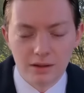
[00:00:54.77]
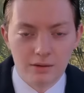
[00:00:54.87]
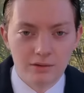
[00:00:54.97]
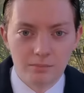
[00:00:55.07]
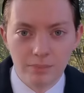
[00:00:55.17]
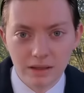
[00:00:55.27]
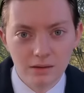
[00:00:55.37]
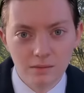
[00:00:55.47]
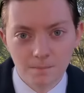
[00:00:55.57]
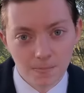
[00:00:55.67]
That was a
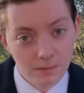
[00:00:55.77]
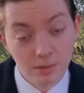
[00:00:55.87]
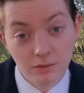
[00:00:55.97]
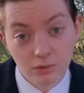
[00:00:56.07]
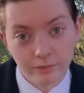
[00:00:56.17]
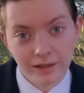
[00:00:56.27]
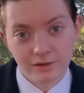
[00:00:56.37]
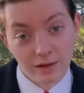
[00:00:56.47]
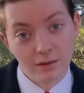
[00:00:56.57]
big big release.